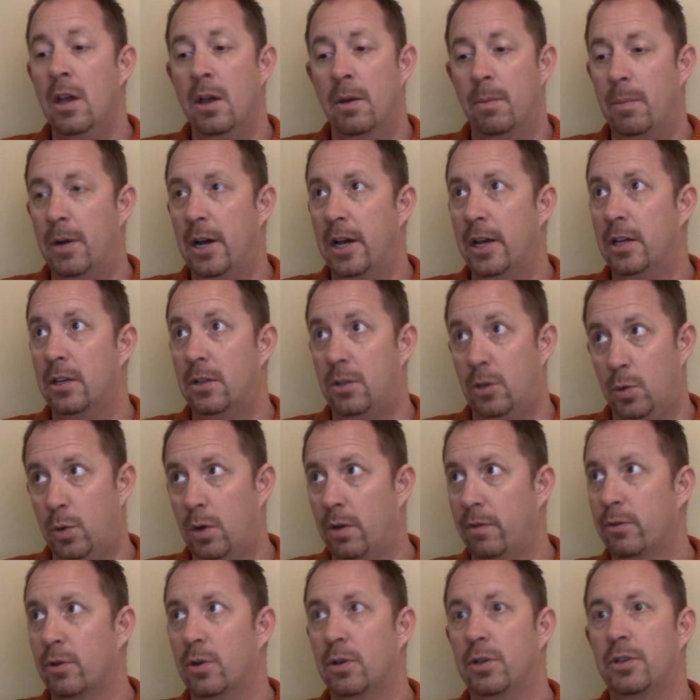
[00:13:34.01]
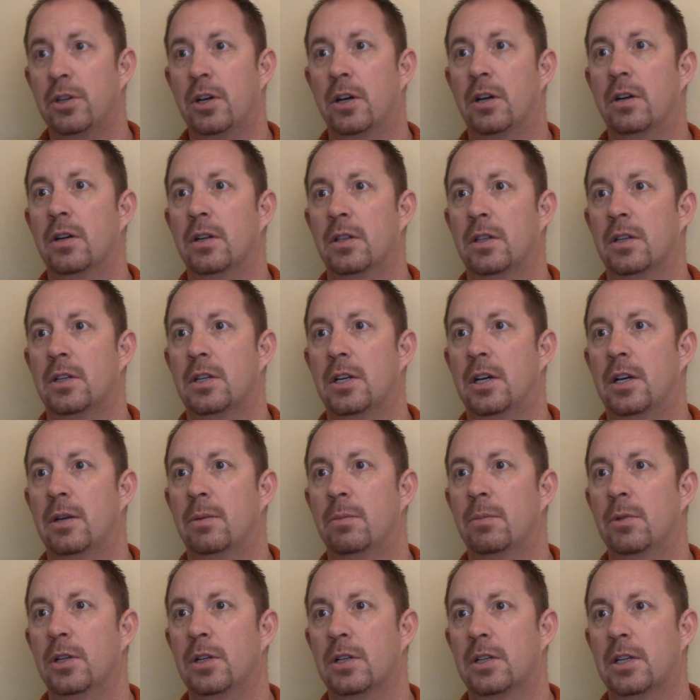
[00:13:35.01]
My 12-year-old daughter at the
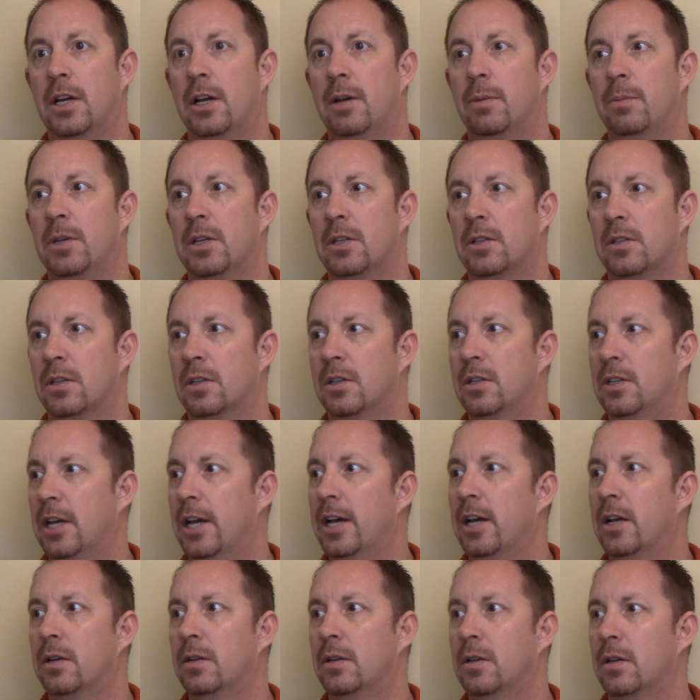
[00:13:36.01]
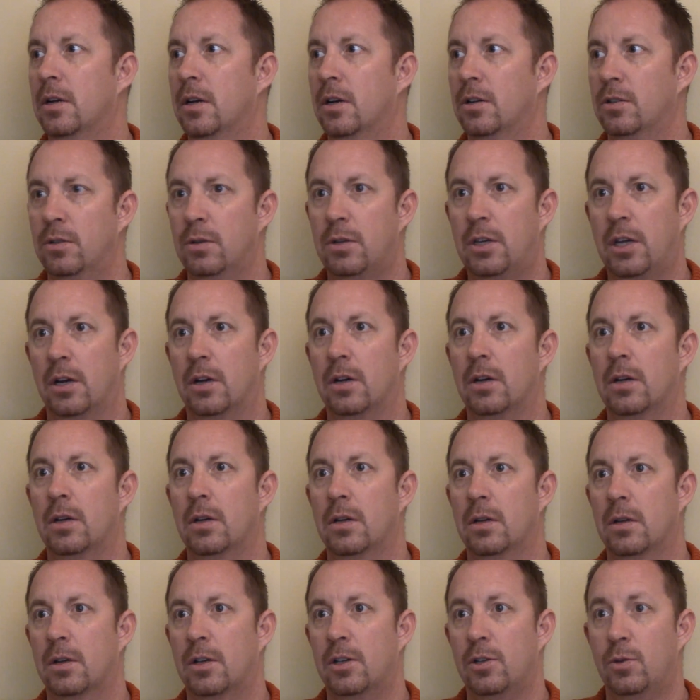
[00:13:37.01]
time looked at me and said, "Dad, are you carrying?"
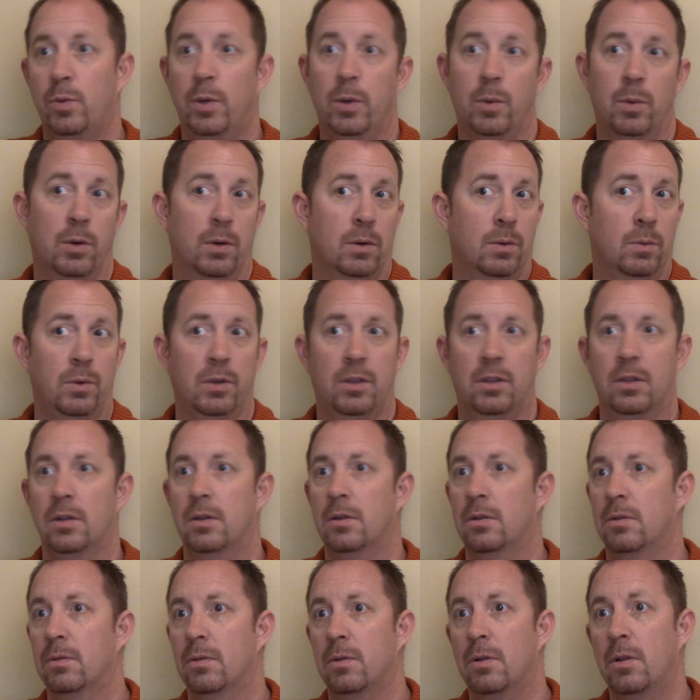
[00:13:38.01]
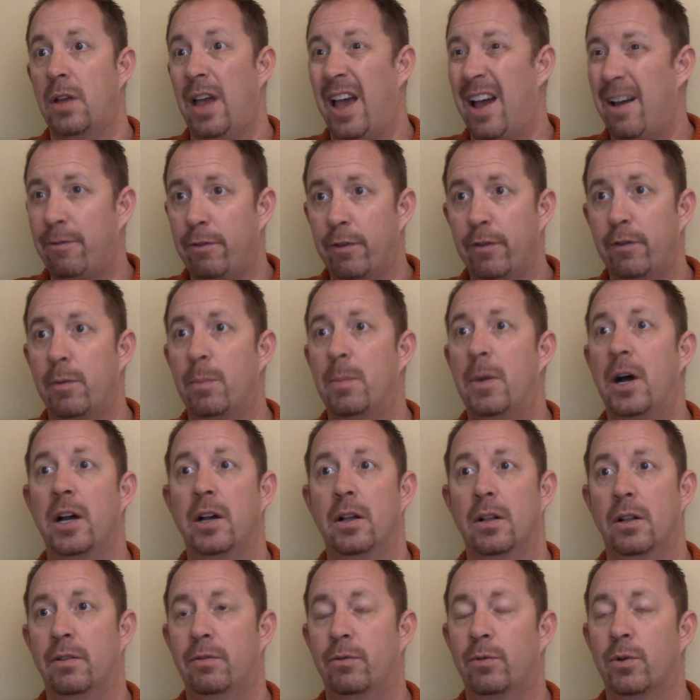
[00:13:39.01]
Because we were within half of a
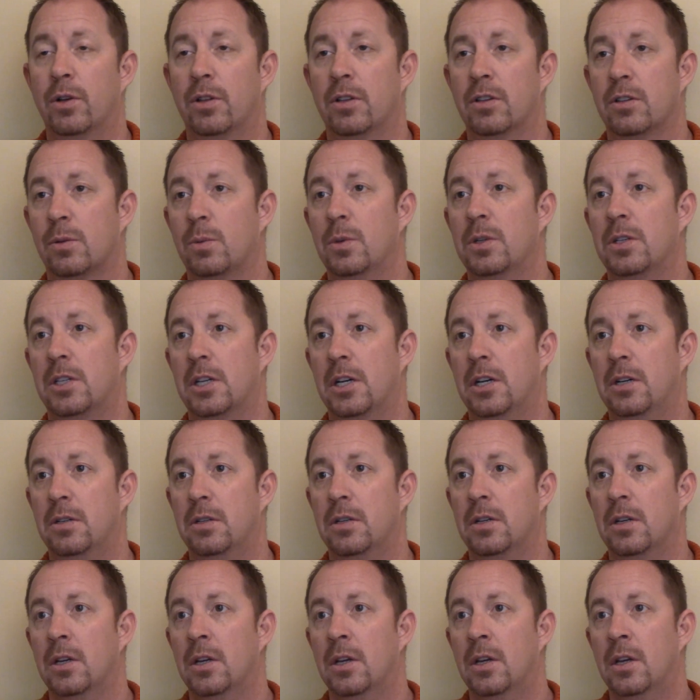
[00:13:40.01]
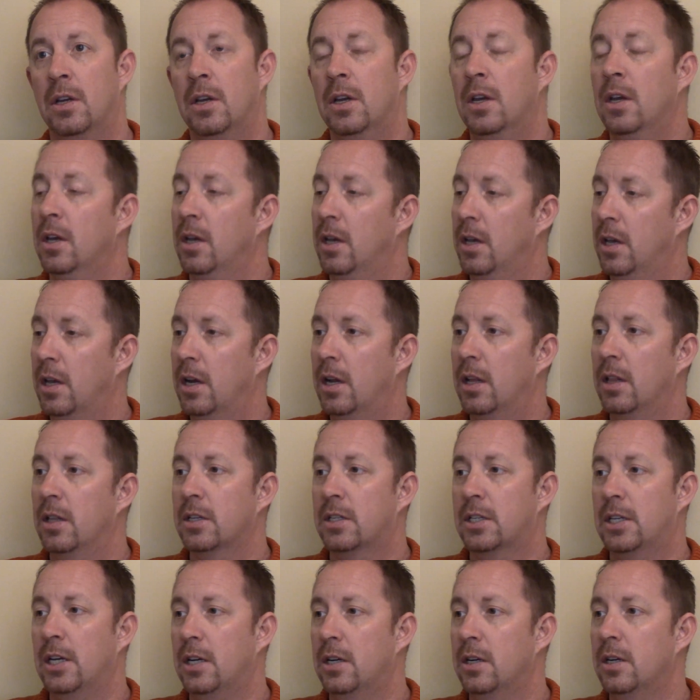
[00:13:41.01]
mile of where this went down. And I
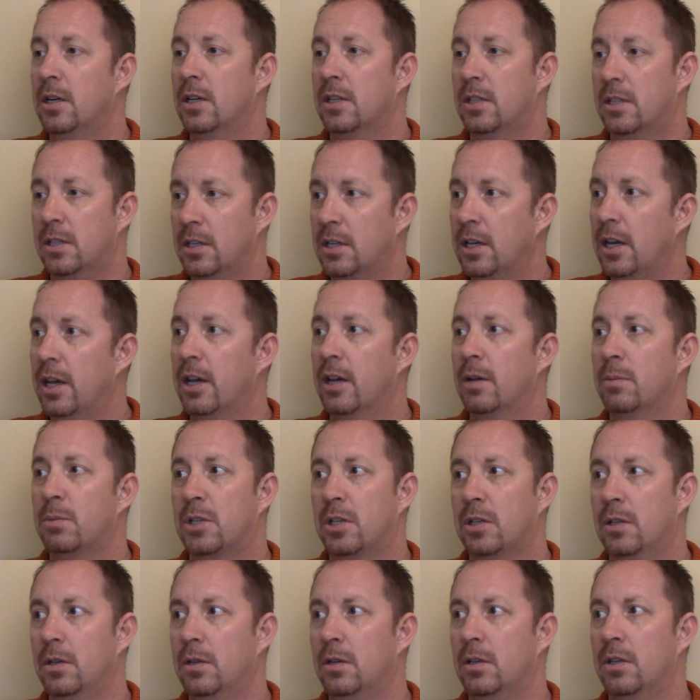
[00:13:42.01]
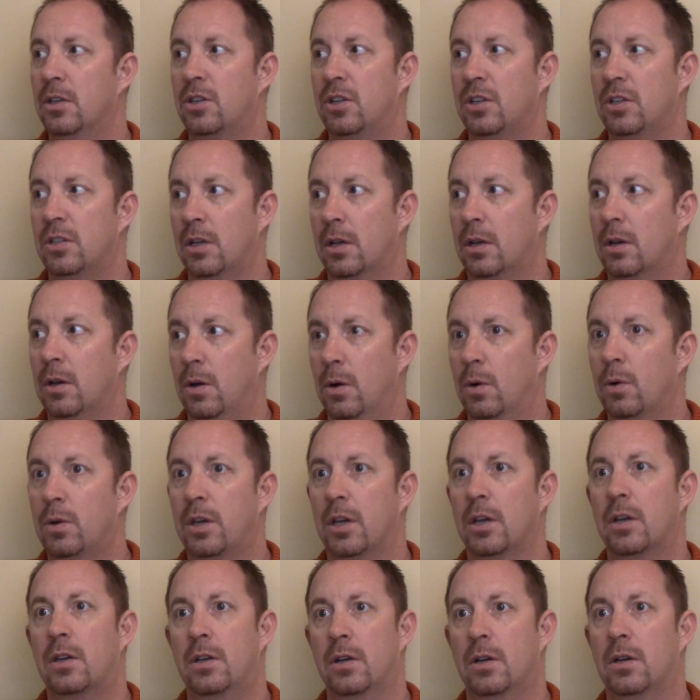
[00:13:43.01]
looked at her and I said, "Yeah, absolutely." She's like,
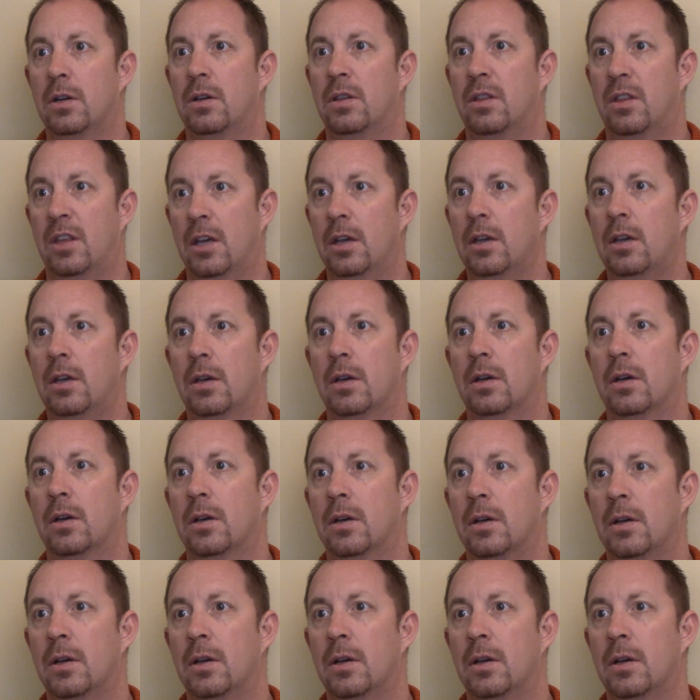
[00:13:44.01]
"Okay, good, thank you."